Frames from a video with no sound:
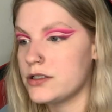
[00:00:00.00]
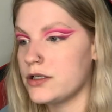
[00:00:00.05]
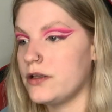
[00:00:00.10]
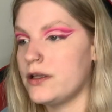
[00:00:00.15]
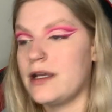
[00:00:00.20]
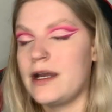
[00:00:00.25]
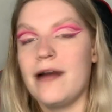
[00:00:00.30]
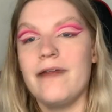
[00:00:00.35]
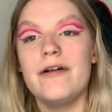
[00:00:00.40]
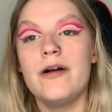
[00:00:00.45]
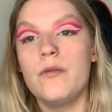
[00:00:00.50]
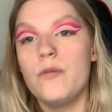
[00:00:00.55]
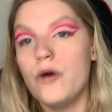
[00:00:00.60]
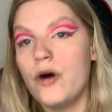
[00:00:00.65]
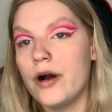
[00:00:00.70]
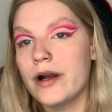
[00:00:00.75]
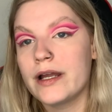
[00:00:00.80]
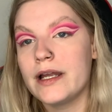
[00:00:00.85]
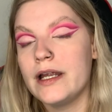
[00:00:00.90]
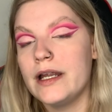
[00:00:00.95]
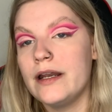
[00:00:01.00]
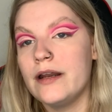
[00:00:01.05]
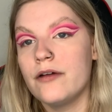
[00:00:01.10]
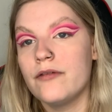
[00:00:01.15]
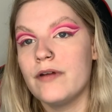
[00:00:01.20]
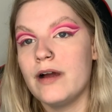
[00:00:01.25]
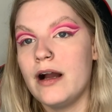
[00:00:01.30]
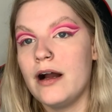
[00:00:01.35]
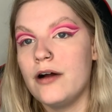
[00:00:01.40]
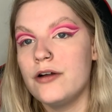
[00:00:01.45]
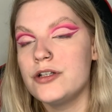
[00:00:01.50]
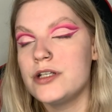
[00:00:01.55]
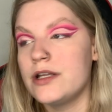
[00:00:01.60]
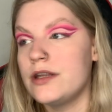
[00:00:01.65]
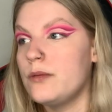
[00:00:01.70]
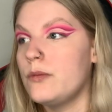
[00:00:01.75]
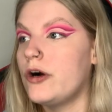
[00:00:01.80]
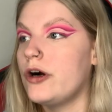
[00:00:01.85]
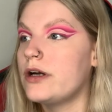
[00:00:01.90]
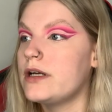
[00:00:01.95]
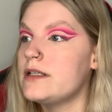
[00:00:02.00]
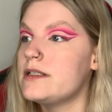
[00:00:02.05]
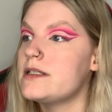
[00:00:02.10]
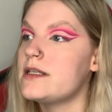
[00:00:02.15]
So they carry on walking around and they walk